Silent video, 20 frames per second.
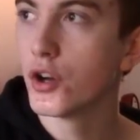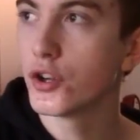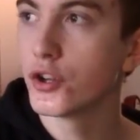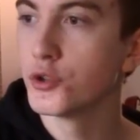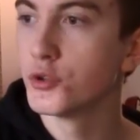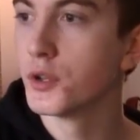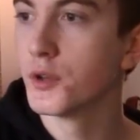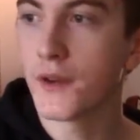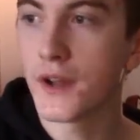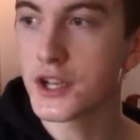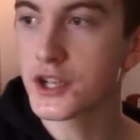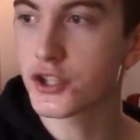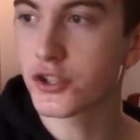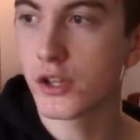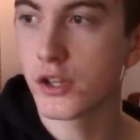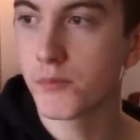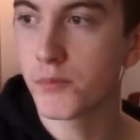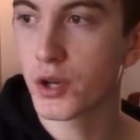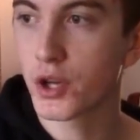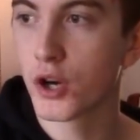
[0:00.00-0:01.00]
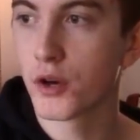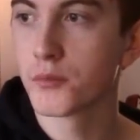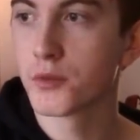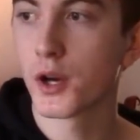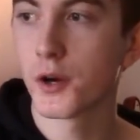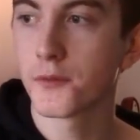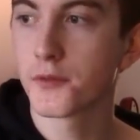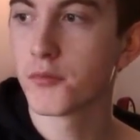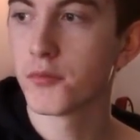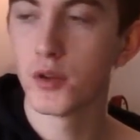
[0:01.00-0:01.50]
you'll eventually become
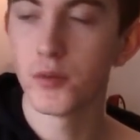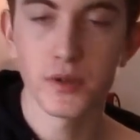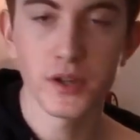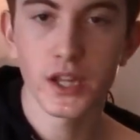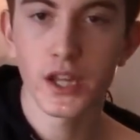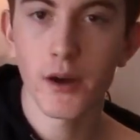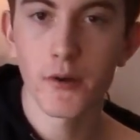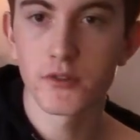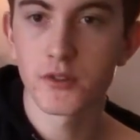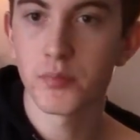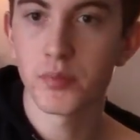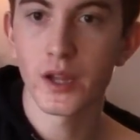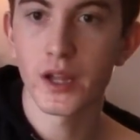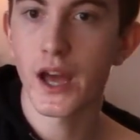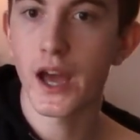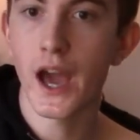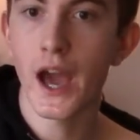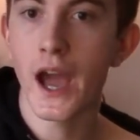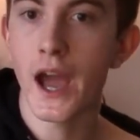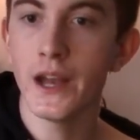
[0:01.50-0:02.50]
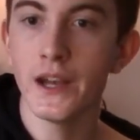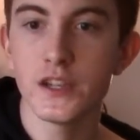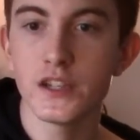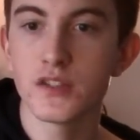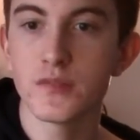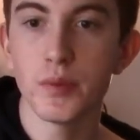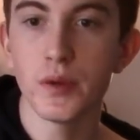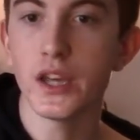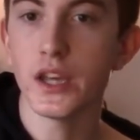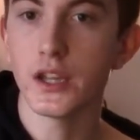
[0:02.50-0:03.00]
comfortable at being able to play it at any
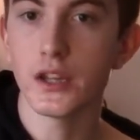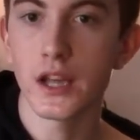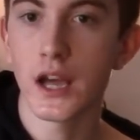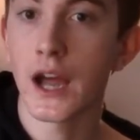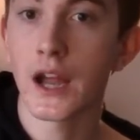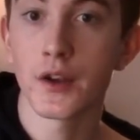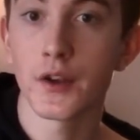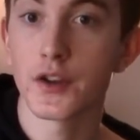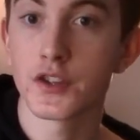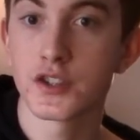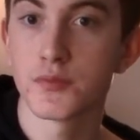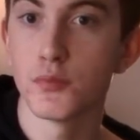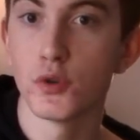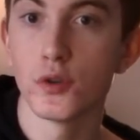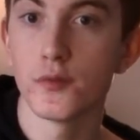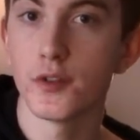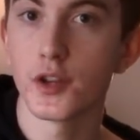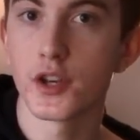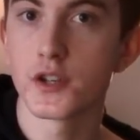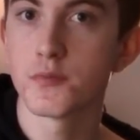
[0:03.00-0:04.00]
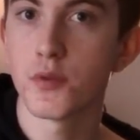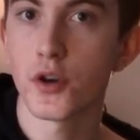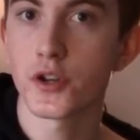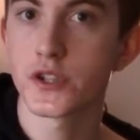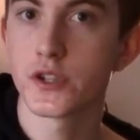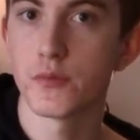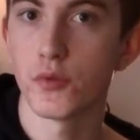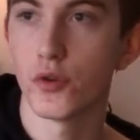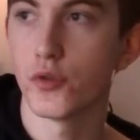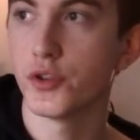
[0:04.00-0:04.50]
speed and as smoothly as
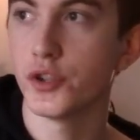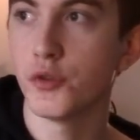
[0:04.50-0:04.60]
possible.